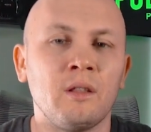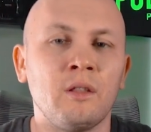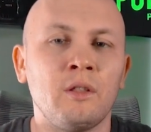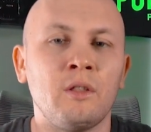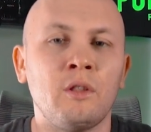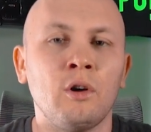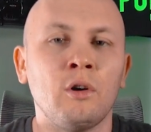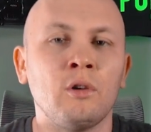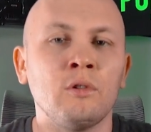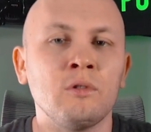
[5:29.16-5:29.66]

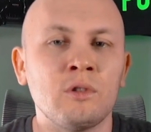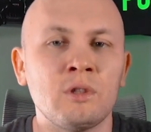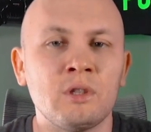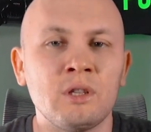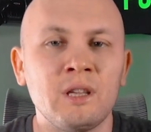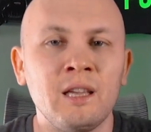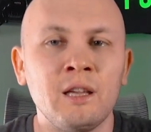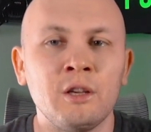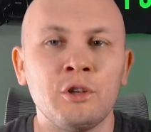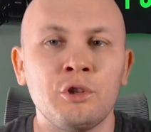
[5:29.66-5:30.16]
those
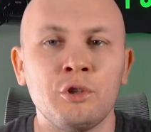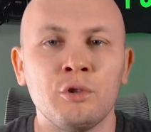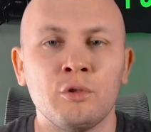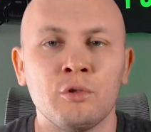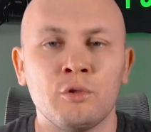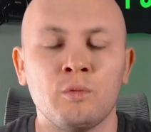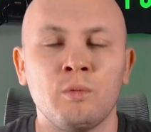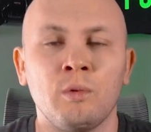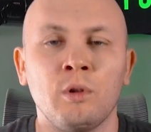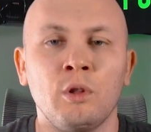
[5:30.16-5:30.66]

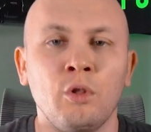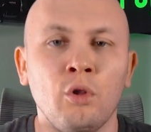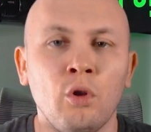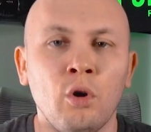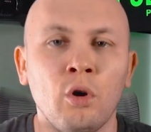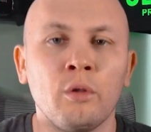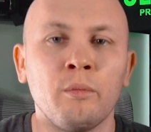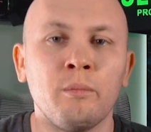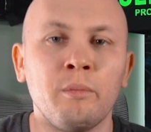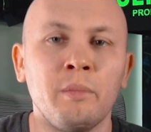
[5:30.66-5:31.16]
issues will
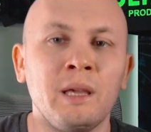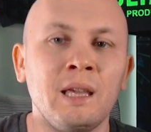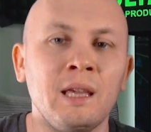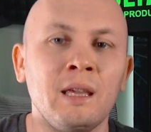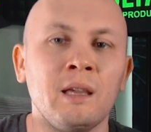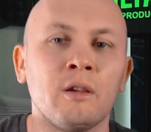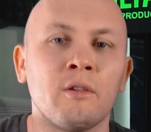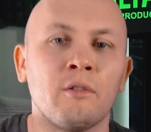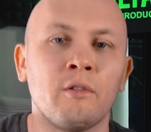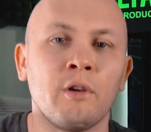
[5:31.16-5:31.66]
not
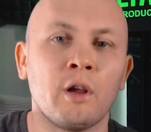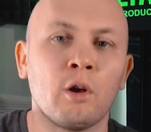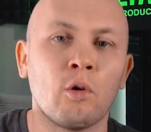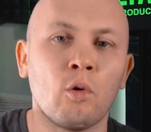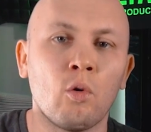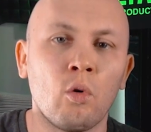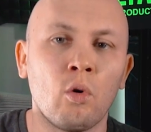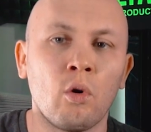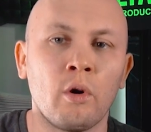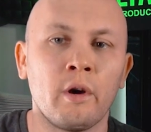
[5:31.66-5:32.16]
be
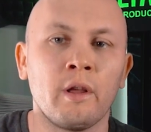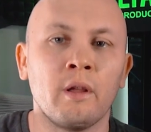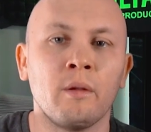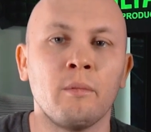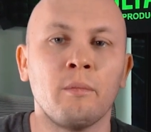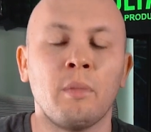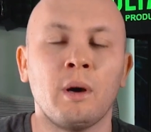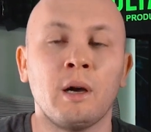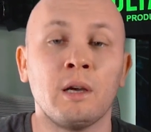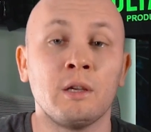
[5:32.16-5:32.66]

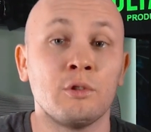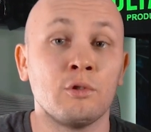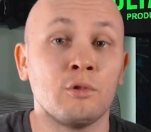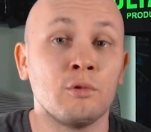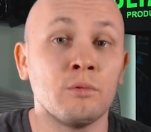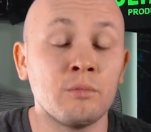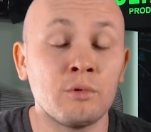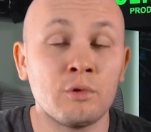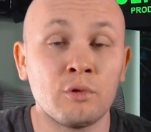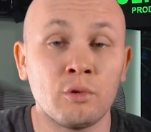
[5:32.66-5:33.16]
recorded by
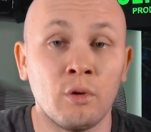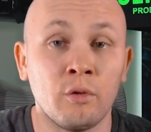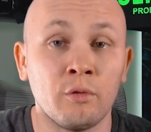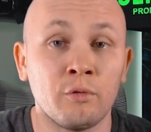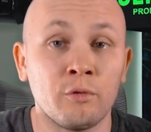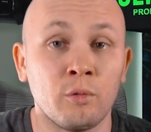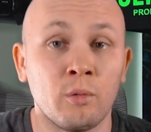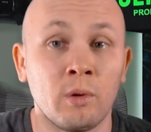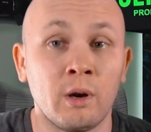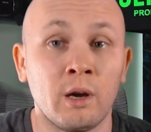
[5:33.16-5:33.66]
Zoom
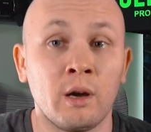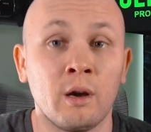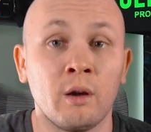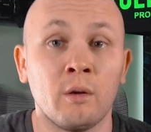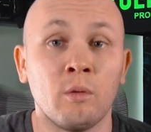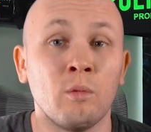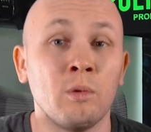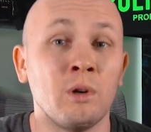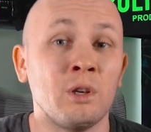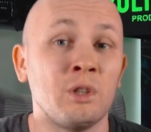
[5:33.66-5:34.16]
software,
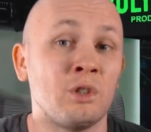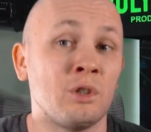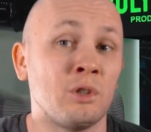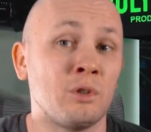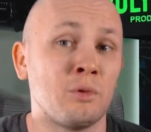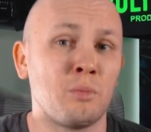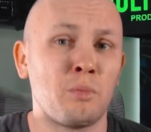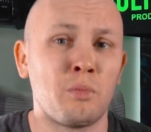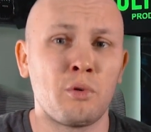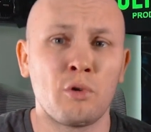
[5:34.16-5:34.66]
which
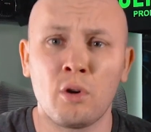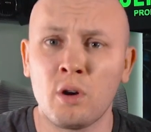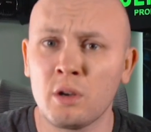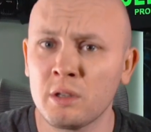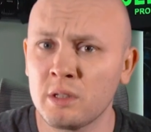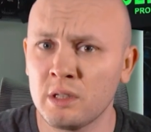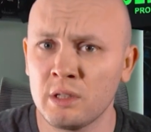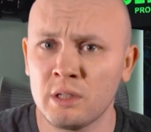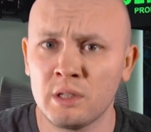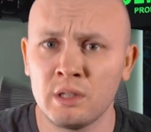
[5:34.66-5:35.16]
is
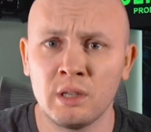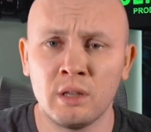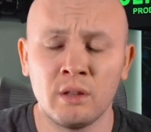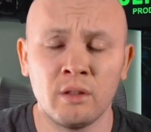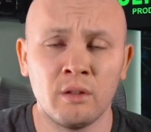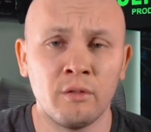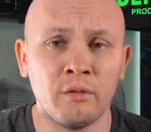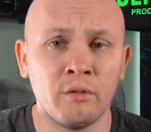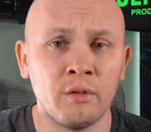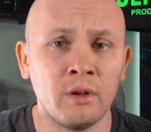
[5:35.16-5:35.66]
processing
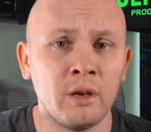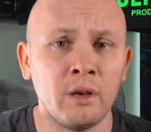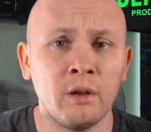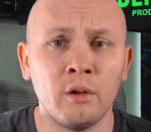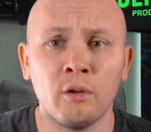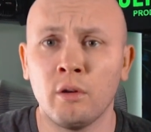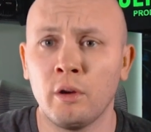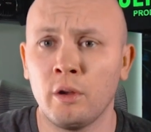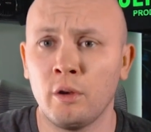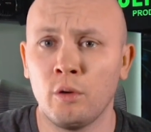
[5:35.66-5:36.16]
the
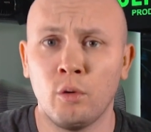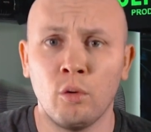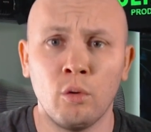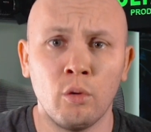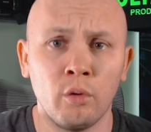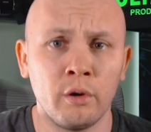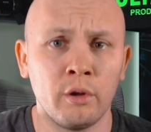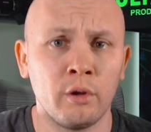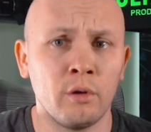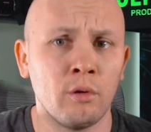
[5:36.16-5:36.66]
video and
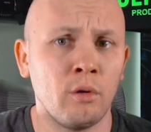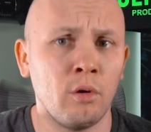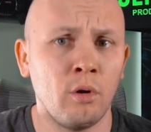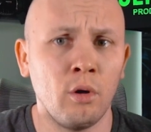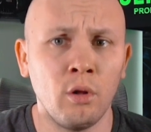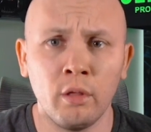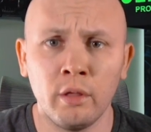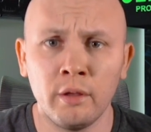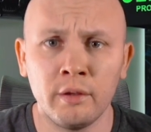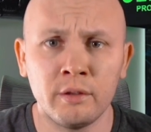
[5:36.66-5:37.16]
audio
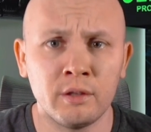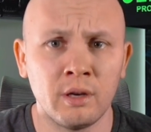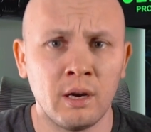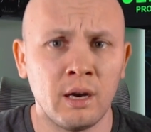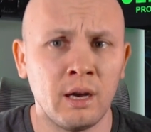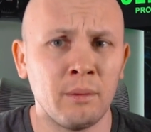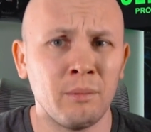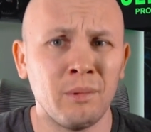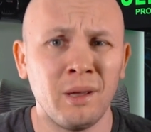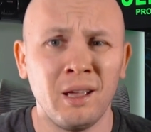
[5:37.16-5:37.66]
all the
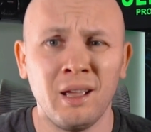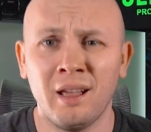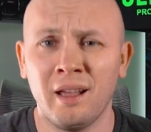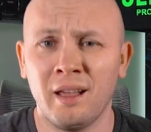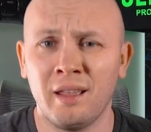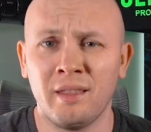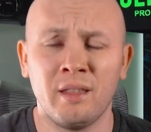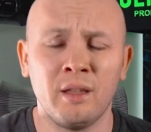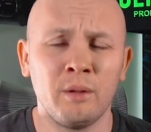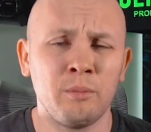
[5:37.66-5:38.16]
time,
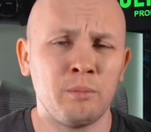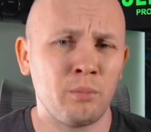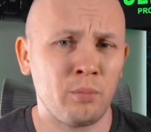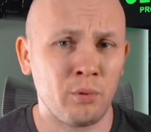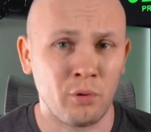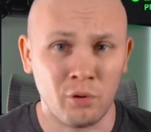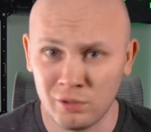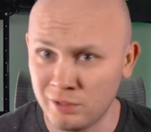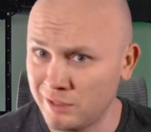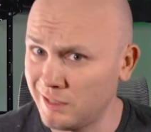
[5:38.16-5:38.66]
and that
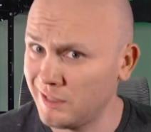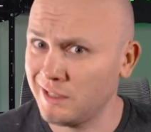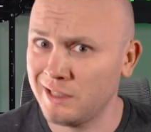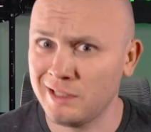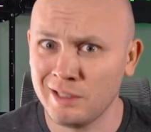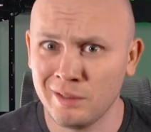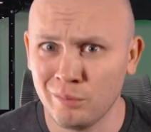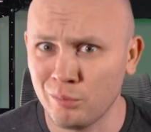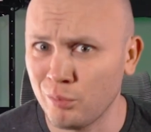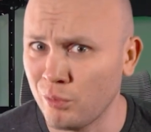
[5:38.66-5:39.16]

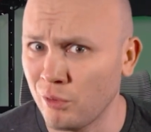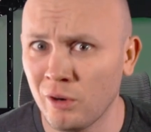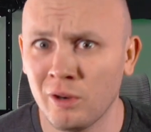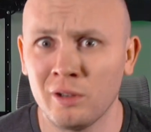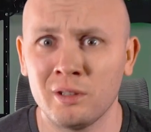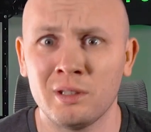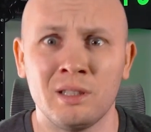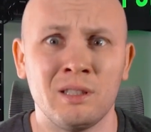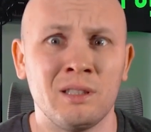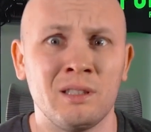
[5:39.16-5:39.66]
processing
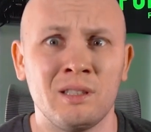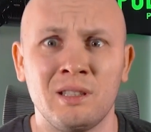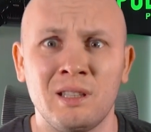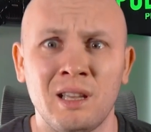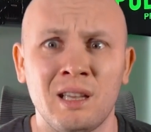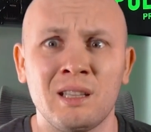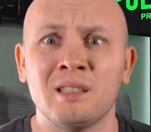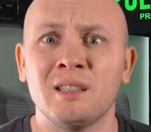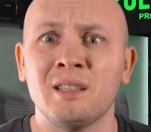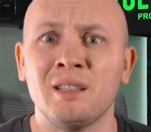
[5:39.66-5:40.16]
process
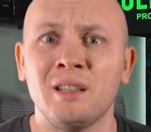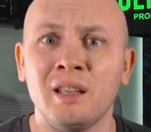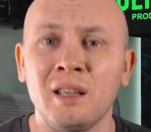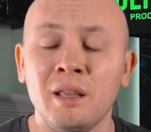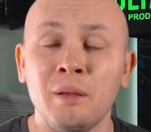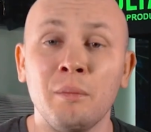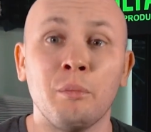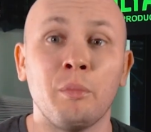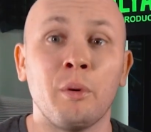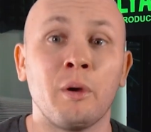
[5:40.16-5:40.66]
doesn't
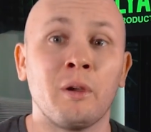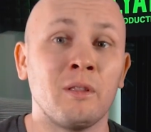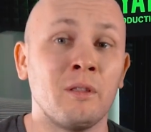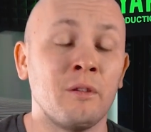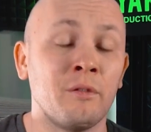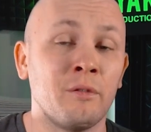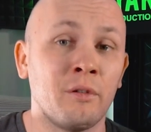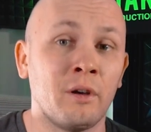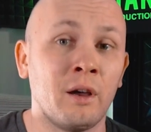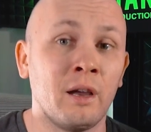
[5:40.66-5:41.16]
impact
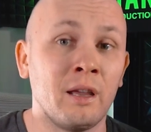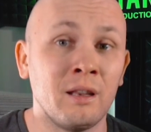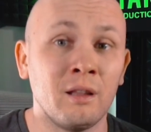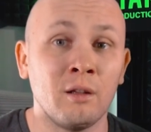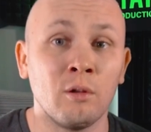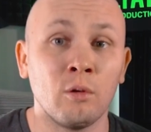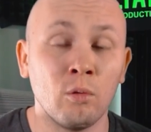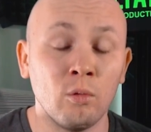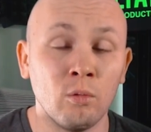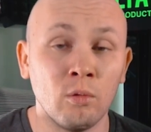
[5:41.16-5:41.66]
the
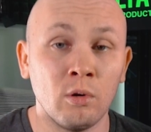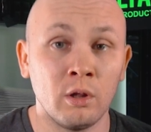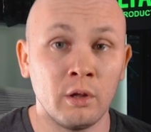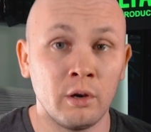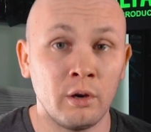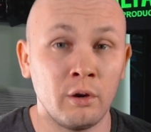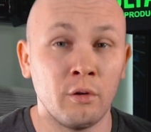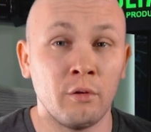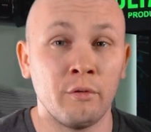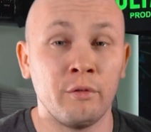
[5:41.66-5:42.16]
final
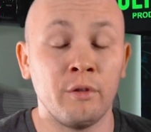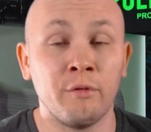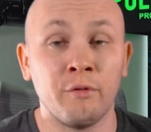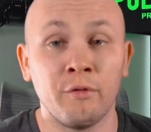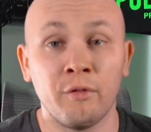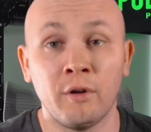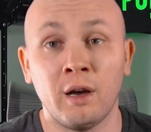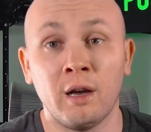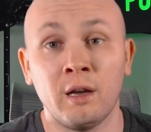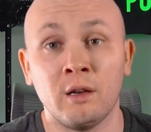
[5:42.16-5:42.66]
quality of the
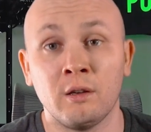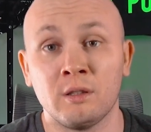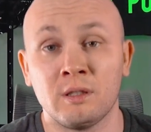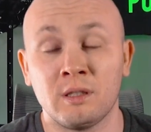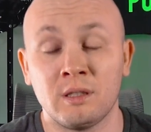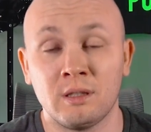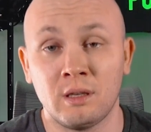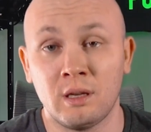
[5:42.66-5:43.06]
files